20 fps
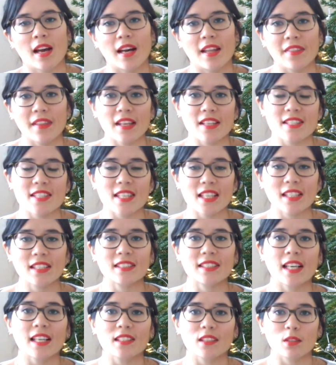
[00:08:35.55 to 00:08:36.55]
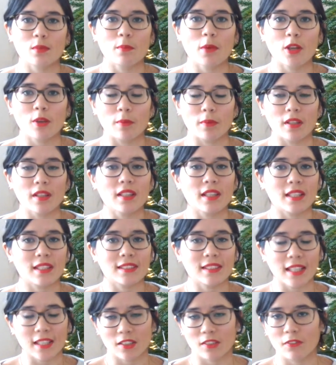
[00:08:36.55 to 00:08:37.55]
And that's the exact moment, the
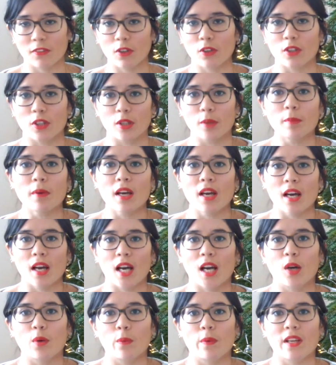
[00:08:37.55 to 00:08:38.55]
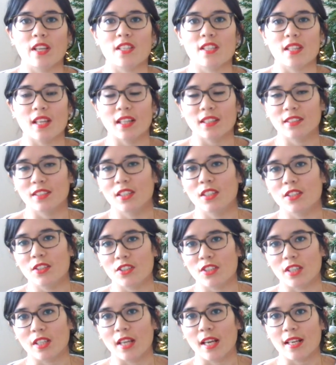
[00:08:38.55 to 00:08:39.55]
exact volume at which that
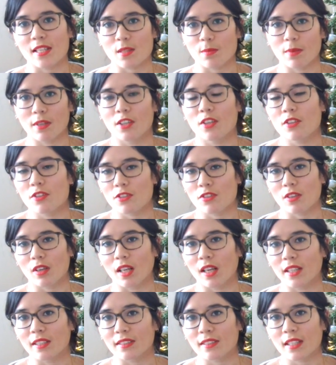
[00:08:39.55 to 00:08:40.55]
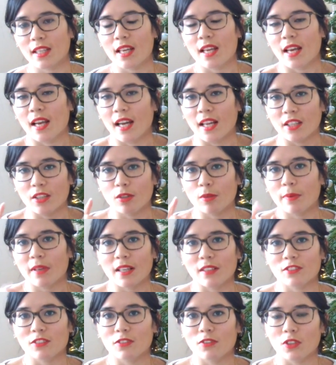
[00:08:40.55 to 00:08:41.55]
solution has been neutralised and you'll be
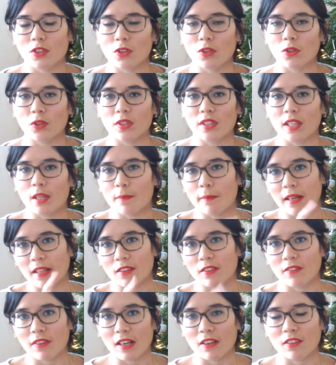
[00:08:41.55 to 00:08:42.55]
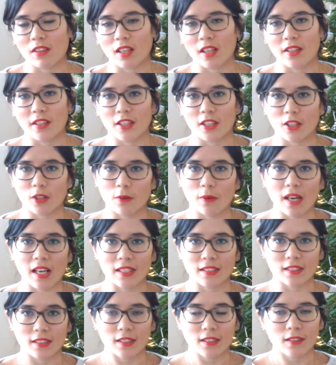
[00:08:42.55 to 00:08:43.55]
able to record the amount of alkali that you
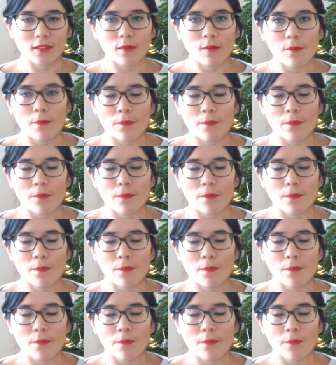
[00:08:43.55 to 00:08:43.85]
added.